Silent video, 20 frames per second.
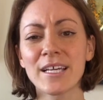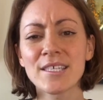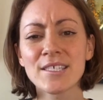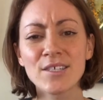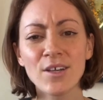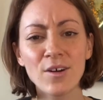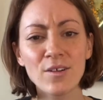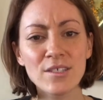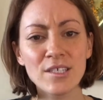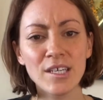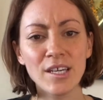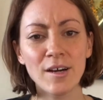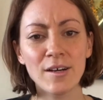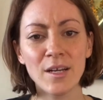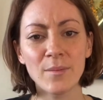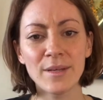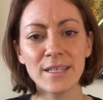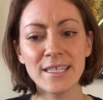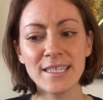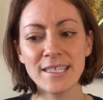like saltier
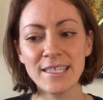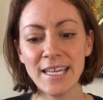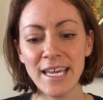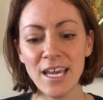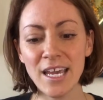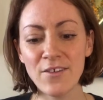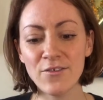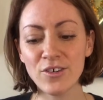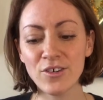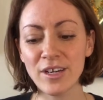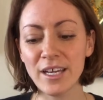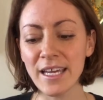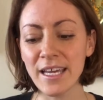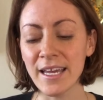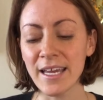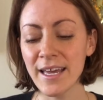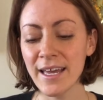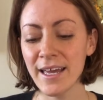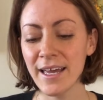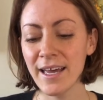and a bit
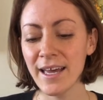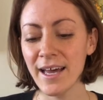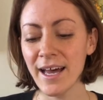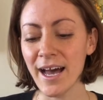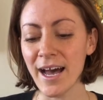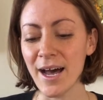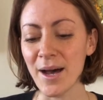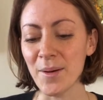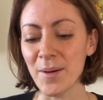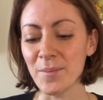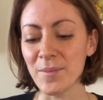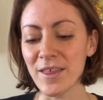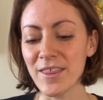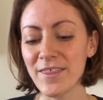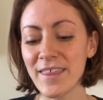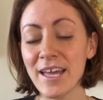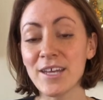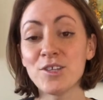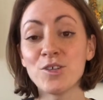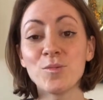savory
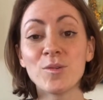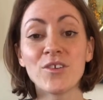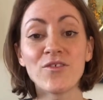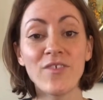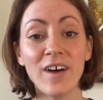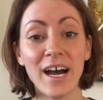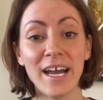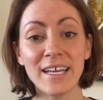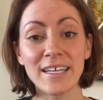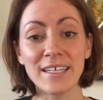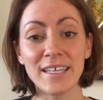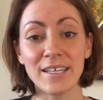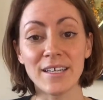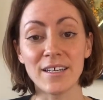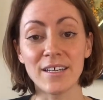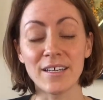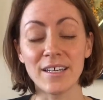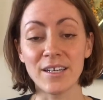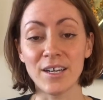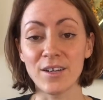than you would find in
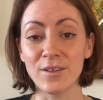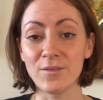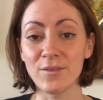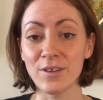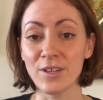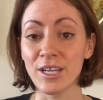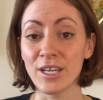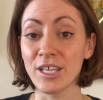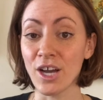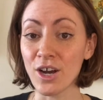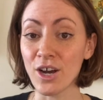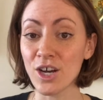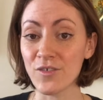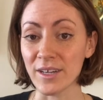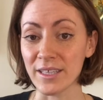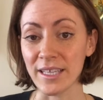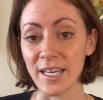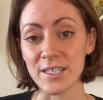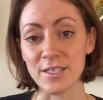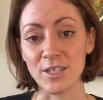a younger
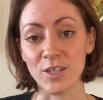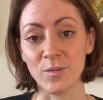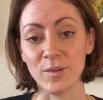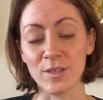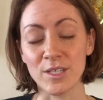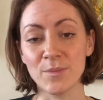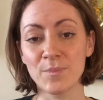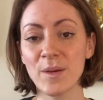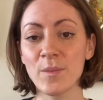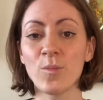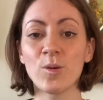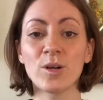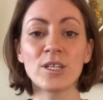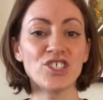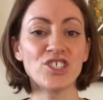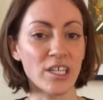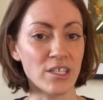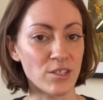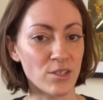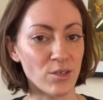red Leicester, which is a bit more
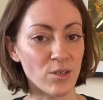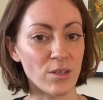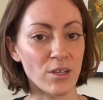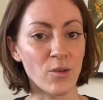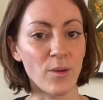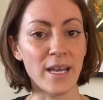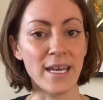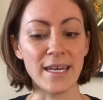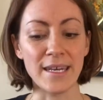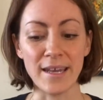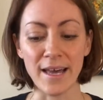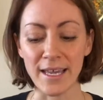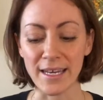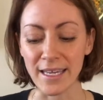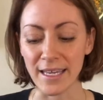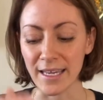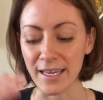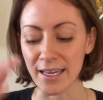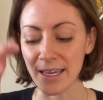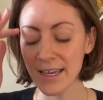gentle and quite
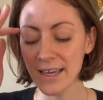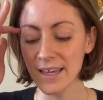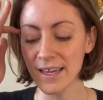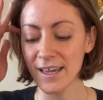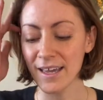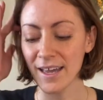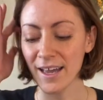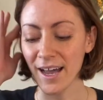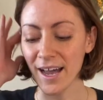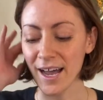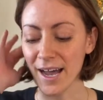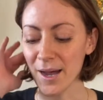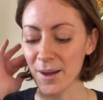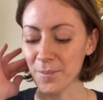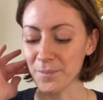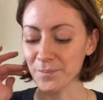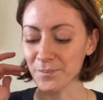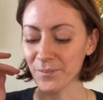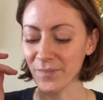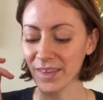nutty.
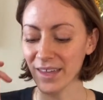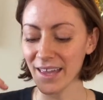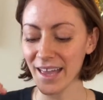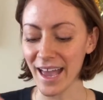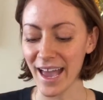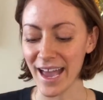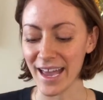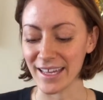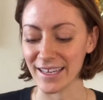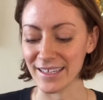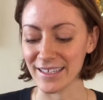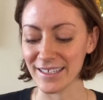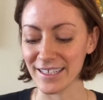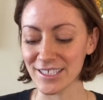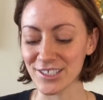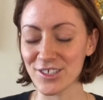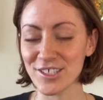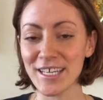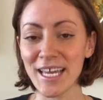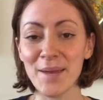And
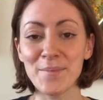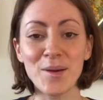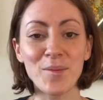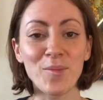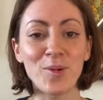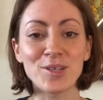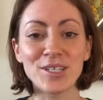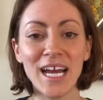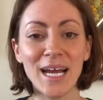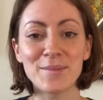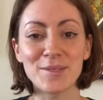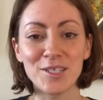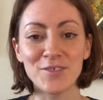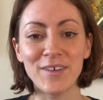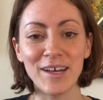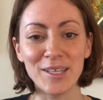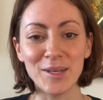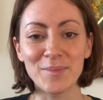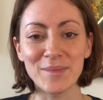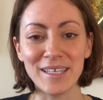it's just had a bit more time to
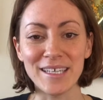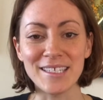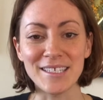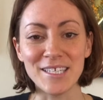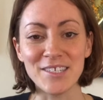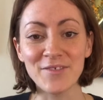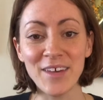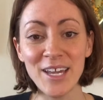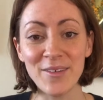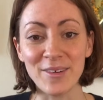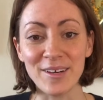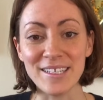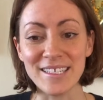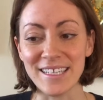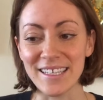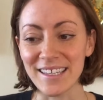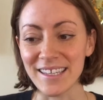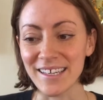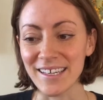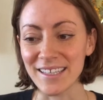develop these
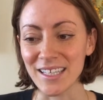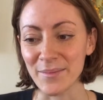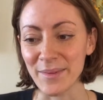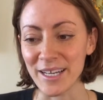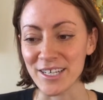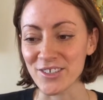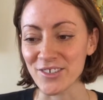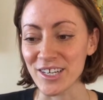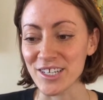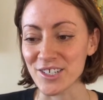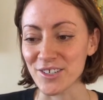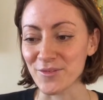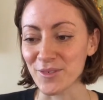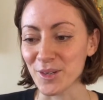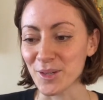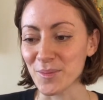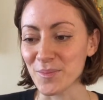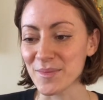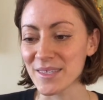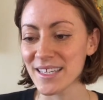flavors in the maturation
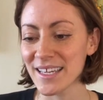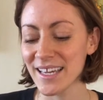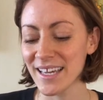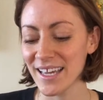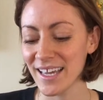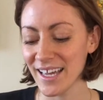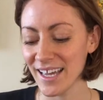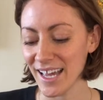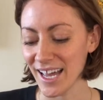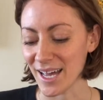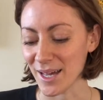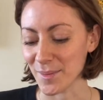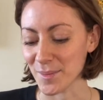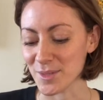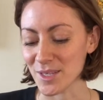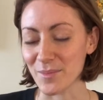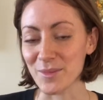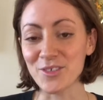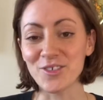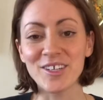rooms.
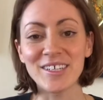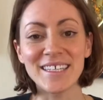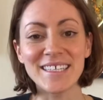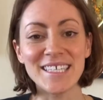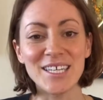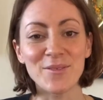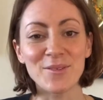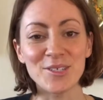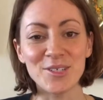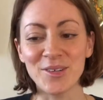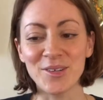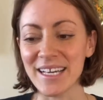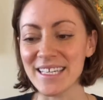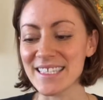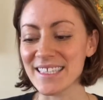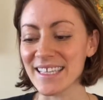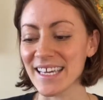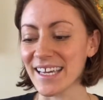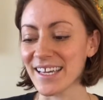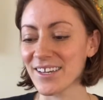So I'm intrigued to see what you
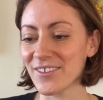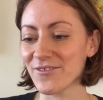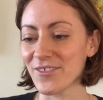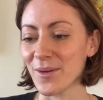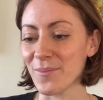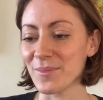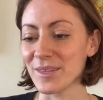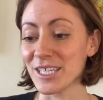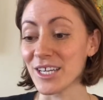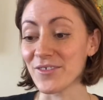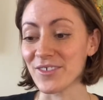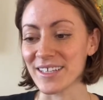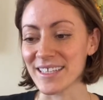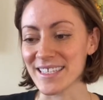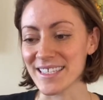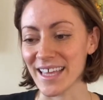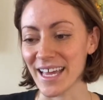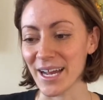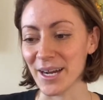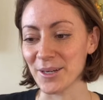guys think from the
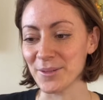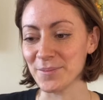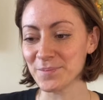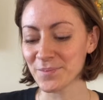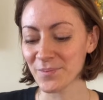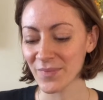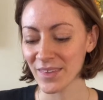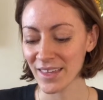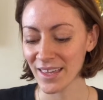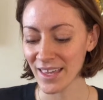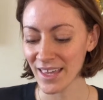difference there.